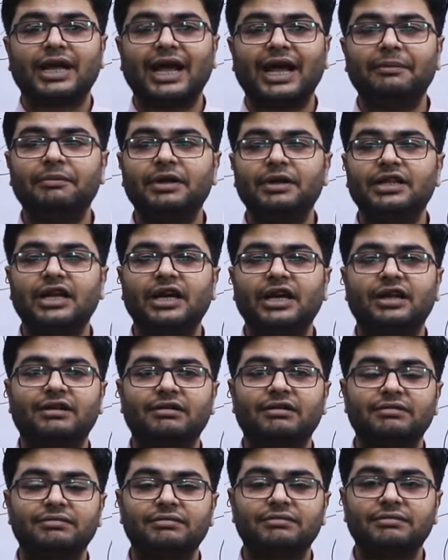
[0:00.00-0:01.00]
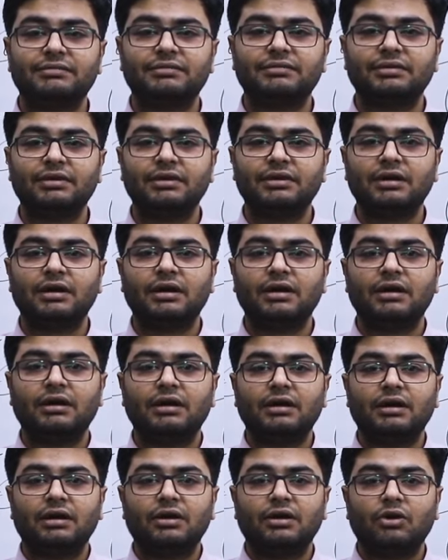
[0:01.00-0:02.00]
can be there.
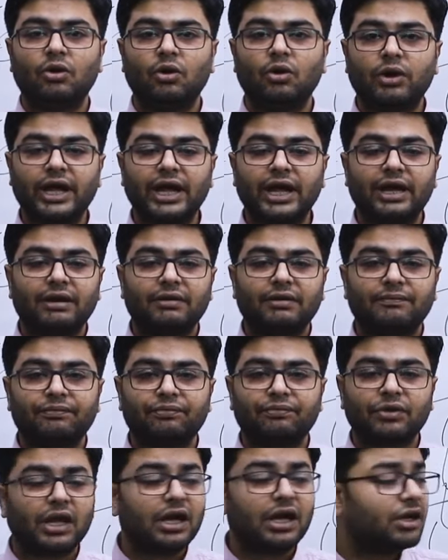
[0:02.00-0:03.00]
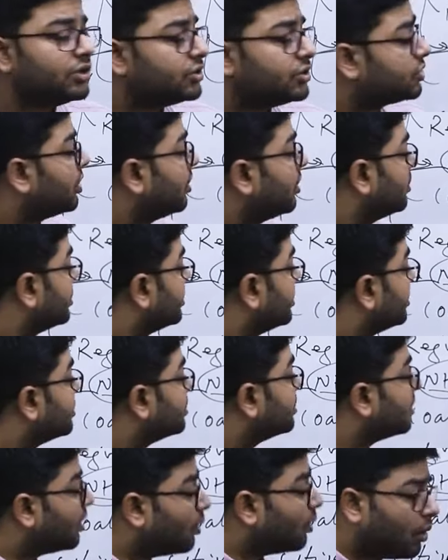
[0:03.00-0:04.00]
Okay. So
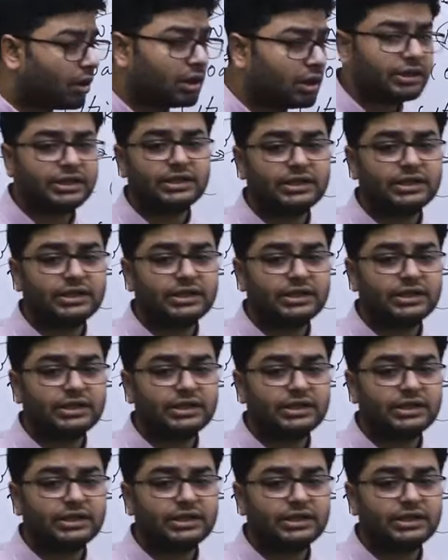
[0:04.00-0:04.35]
all